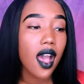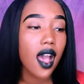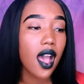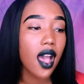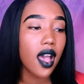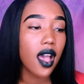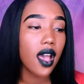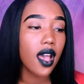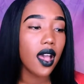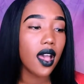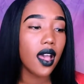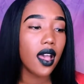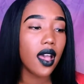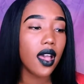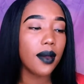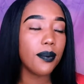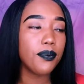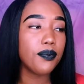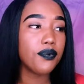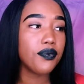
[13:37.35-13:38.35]

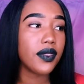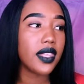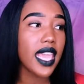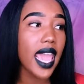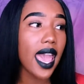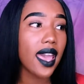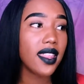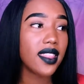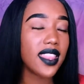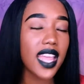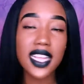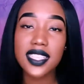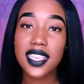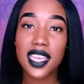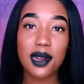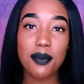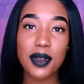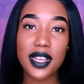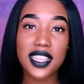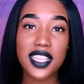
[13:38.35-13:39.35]
Yeah, that's
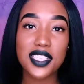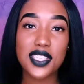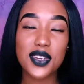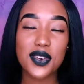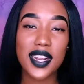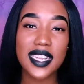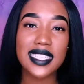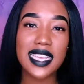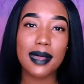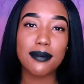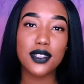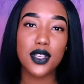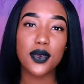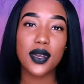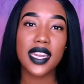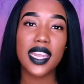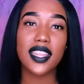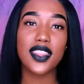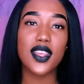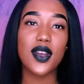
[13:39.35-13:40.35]
gonna bring the story time
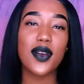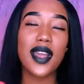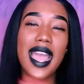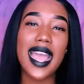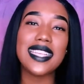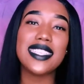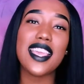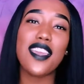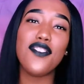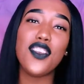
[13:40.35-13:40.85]
to an end though, guys.